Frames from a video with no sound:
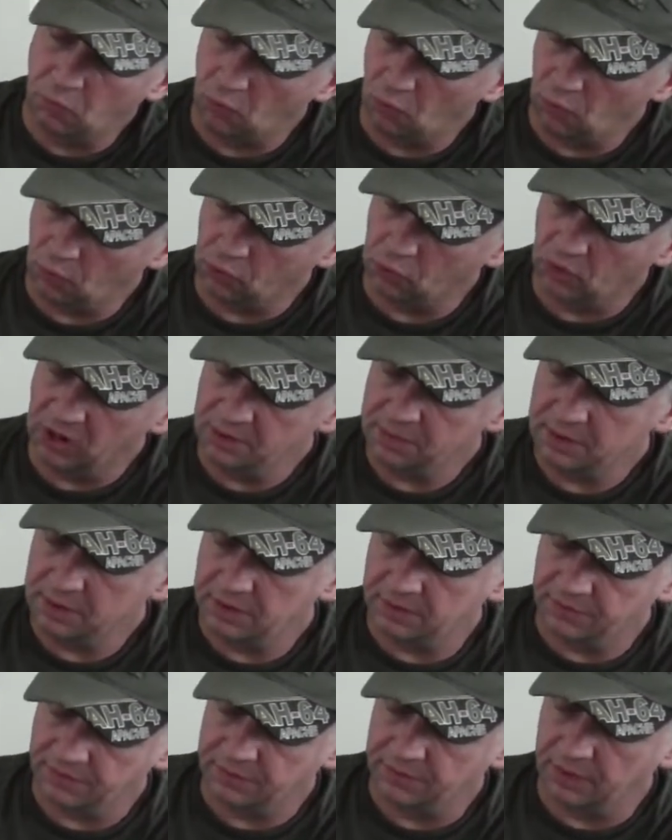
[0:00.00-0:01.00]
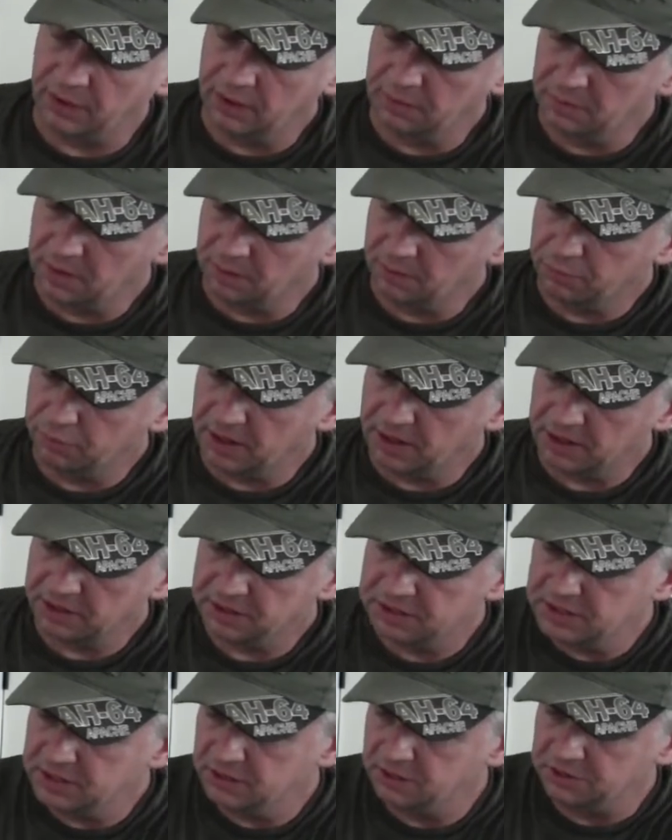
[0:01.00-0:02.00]
quite a bit of product
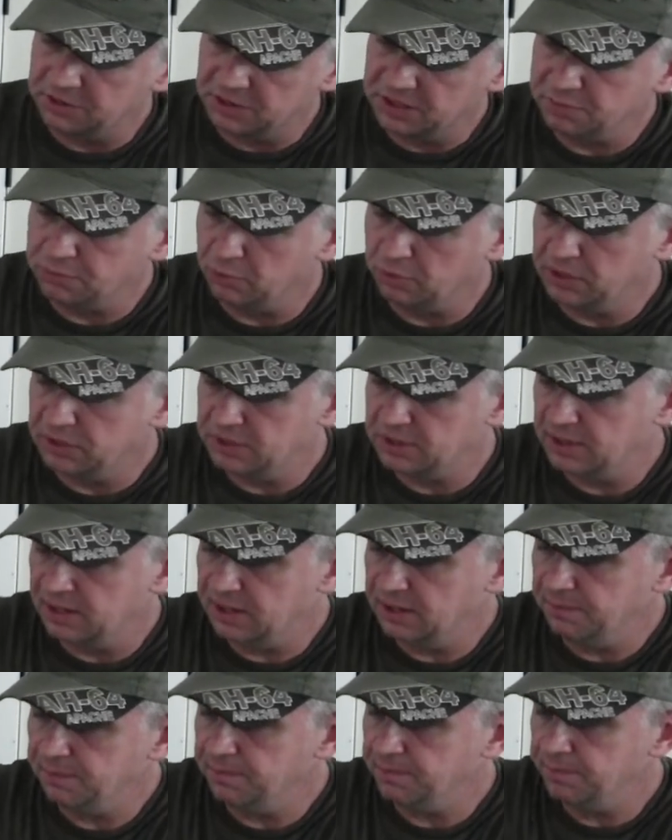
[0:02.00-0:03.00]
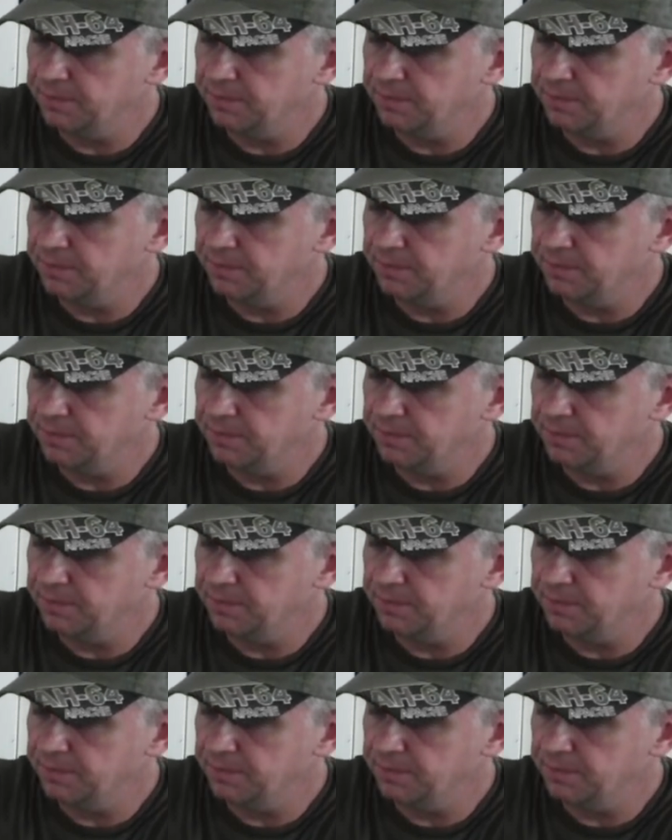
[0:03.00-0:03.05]
in here at this point in time.